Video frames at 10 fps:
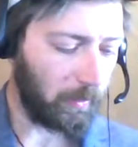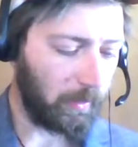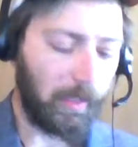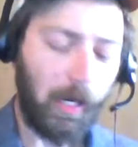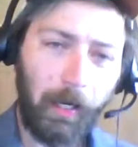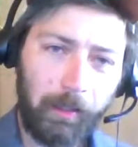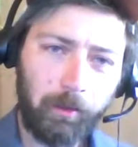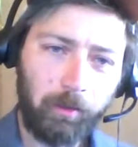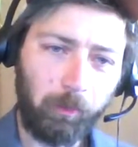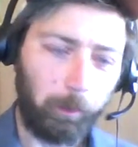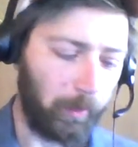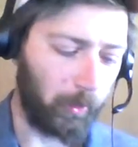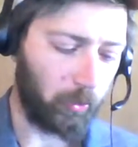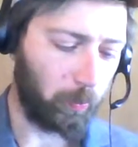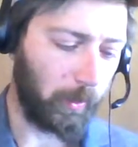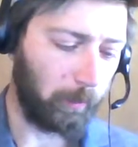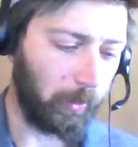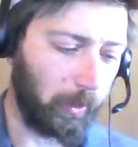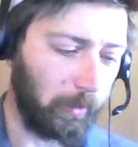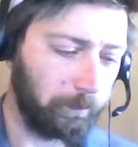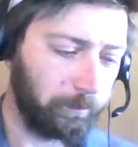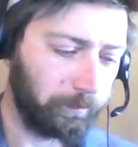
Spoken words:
kind of appears Pueblo.